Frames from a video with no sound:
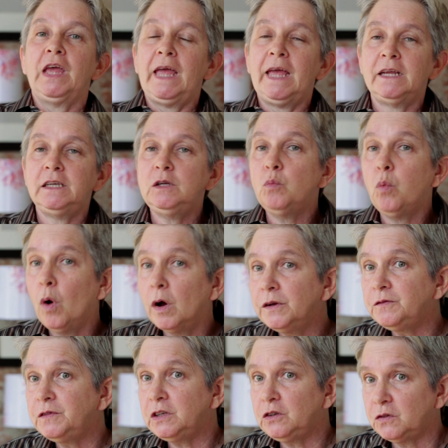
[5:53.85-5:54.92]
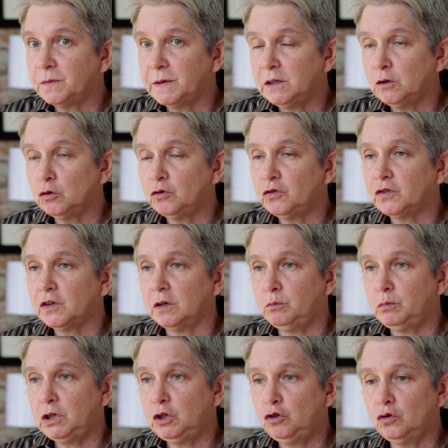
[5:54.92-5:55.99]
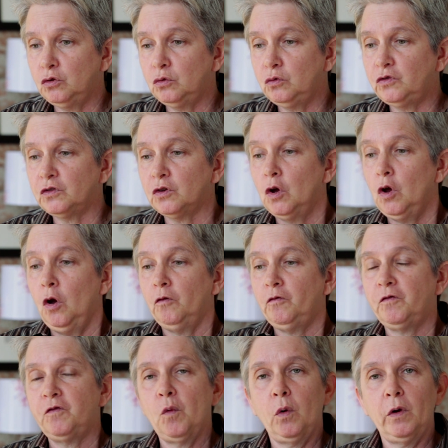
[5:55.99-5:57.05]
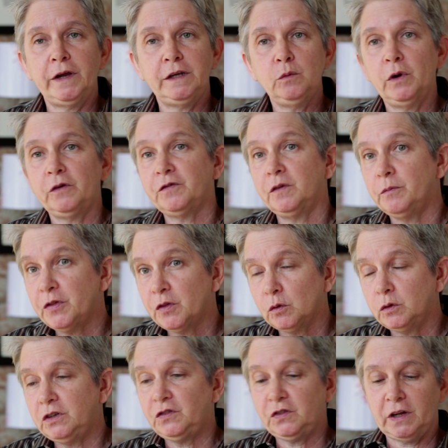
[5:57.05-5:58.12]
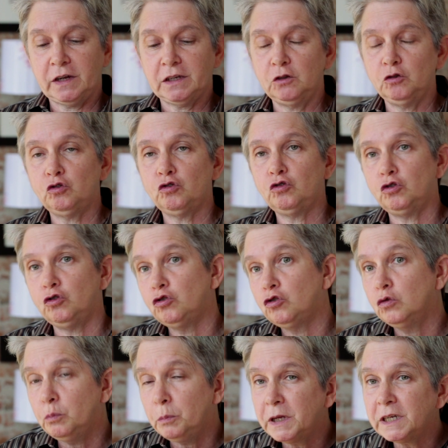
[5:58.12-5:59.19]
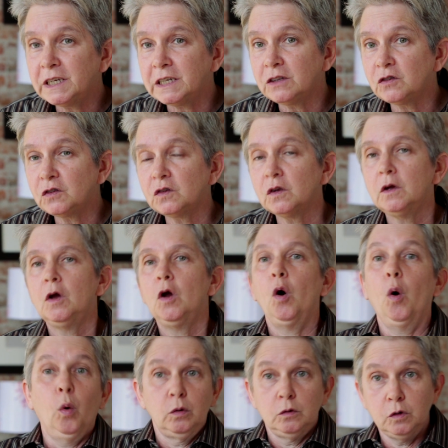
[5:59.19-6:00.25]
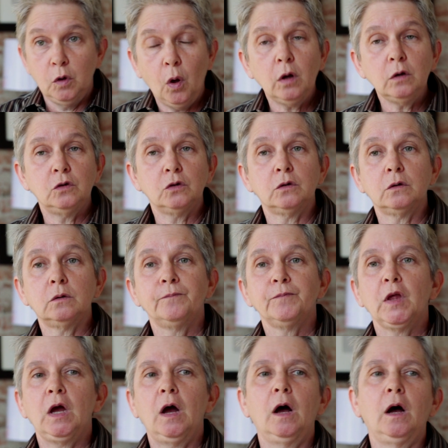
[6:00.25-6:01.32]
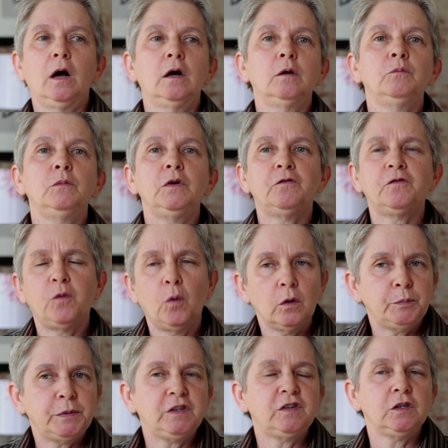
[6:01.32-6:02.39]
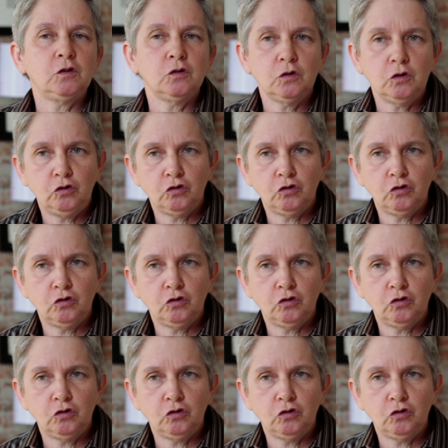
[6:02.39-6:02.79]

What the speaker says: Any one of these fingers can be used for anywhere from 30 seconds to 2 minutes or longer for a particularly